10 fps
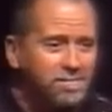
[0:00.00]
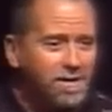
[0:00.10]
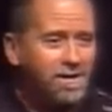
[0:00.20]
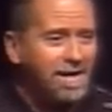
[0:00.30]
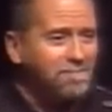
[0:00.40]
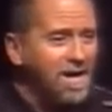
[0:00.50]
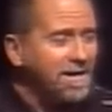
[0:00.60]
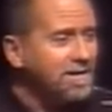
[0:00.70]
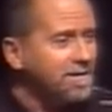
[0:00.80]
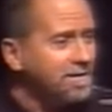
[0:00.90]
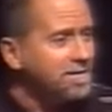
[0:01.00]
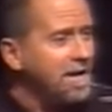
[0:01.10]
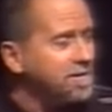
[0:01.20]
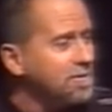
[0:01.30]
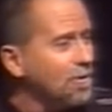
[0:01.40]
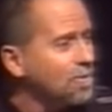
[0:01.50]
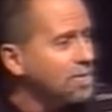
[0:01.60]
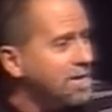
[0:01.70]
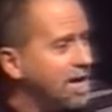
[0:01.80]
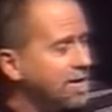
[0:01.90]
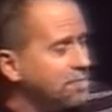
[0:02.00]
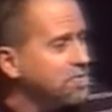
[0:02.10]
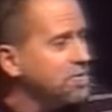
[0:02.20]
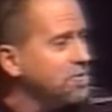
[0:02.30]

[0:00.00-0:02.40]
and everybody in here looked like you're older than I am,